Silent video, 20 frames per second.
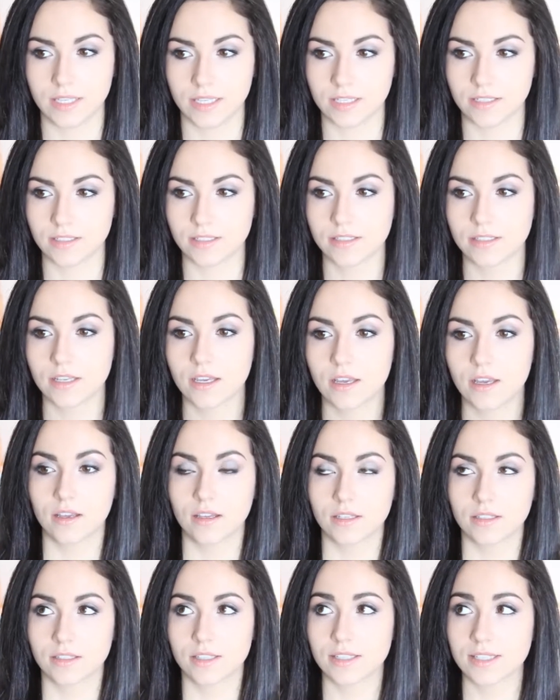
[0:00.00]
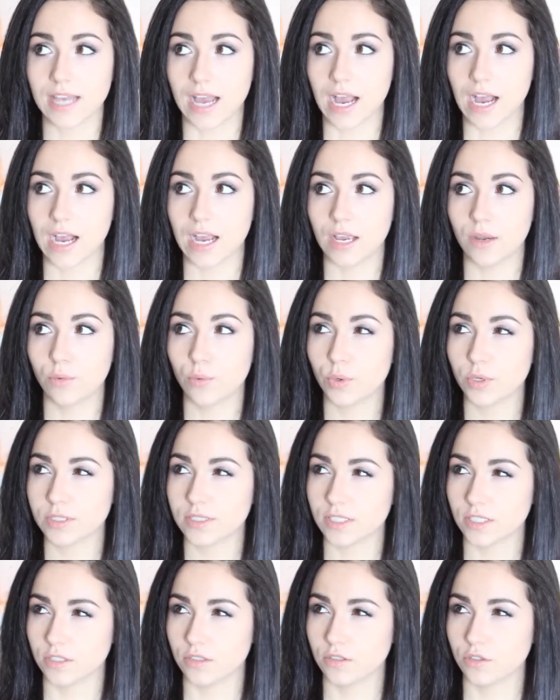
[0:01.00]
this since I
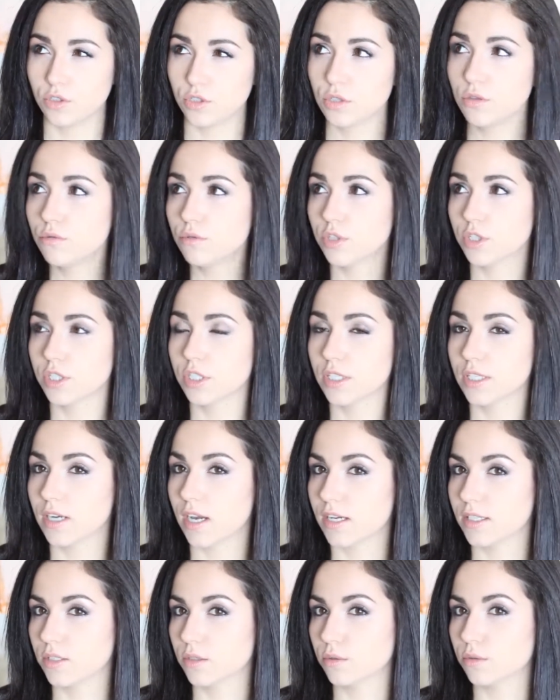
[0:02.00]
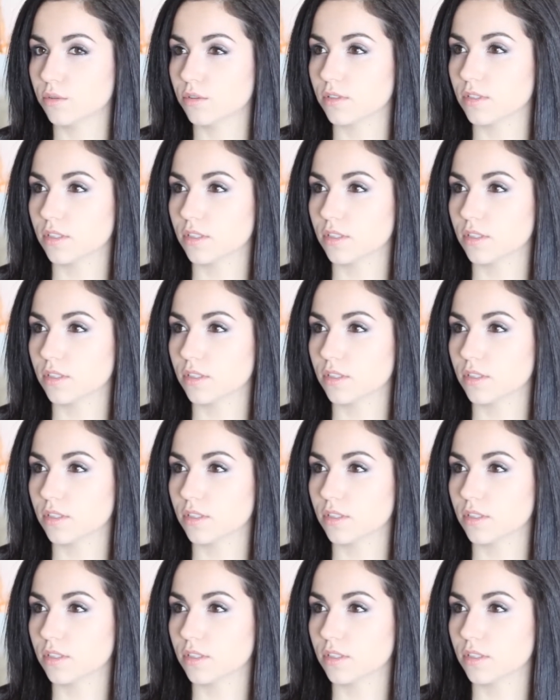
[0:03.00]
was a junior in high school,